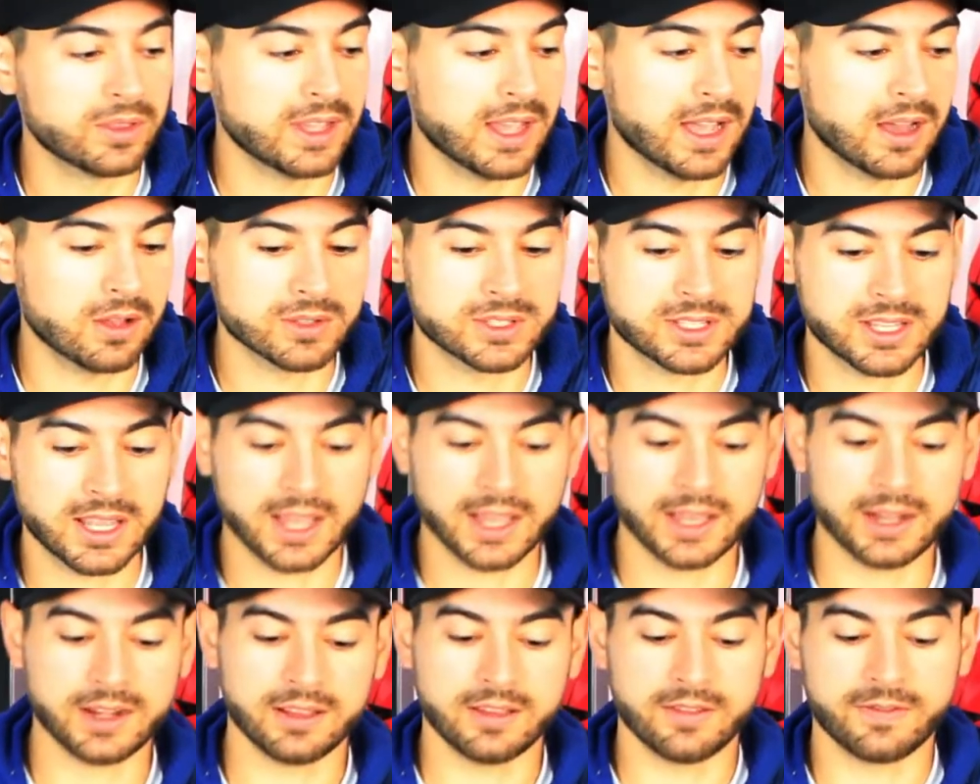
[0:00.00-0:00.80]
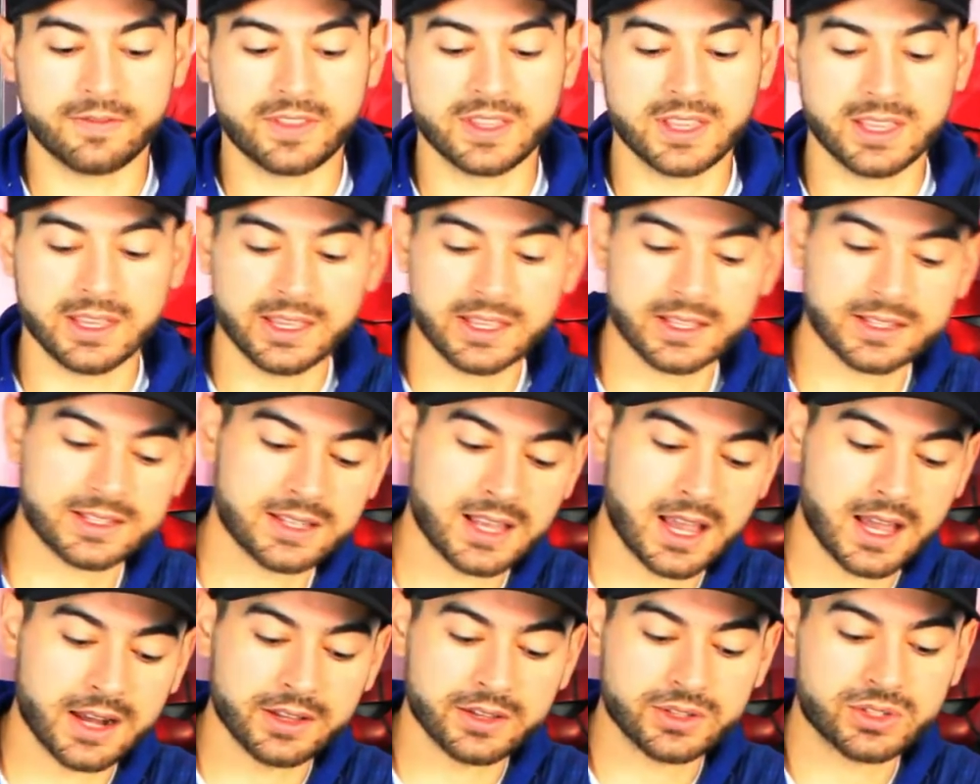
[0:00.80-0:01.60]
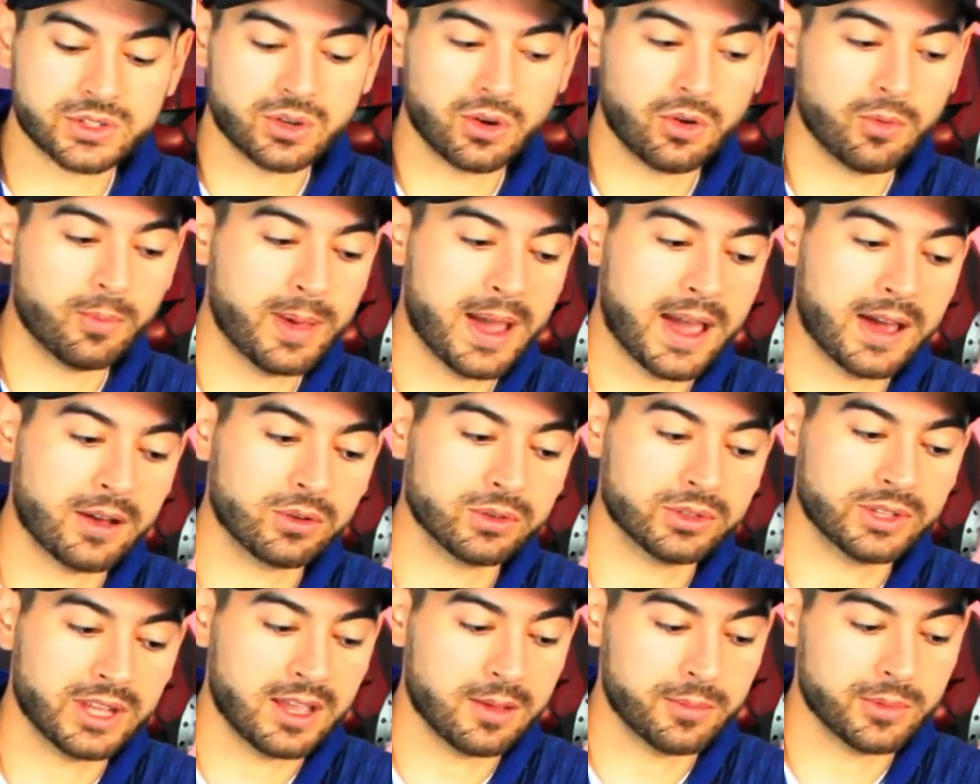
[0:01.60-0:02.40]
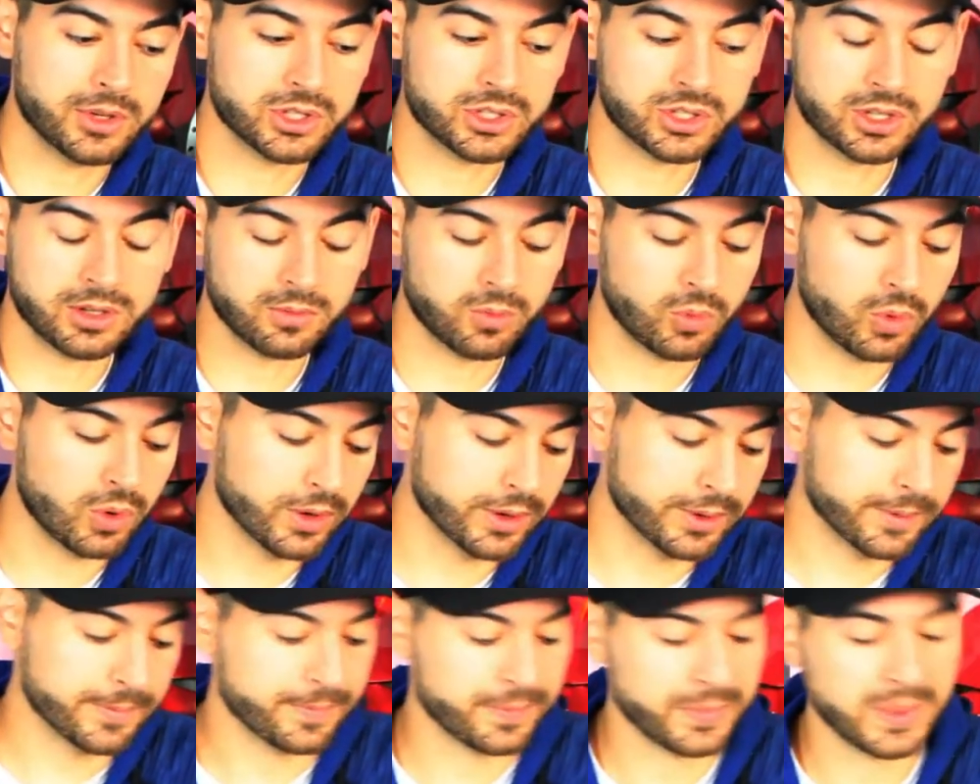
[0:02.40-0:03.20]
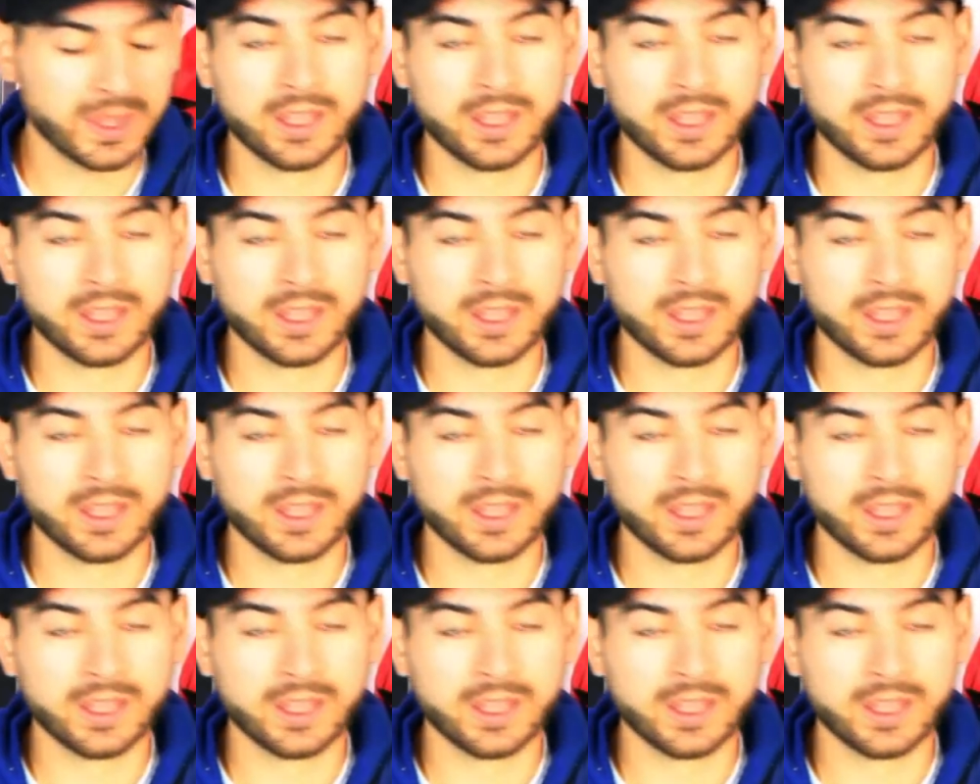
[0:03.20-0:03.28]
the outside if the inside is so battle damaged and worn.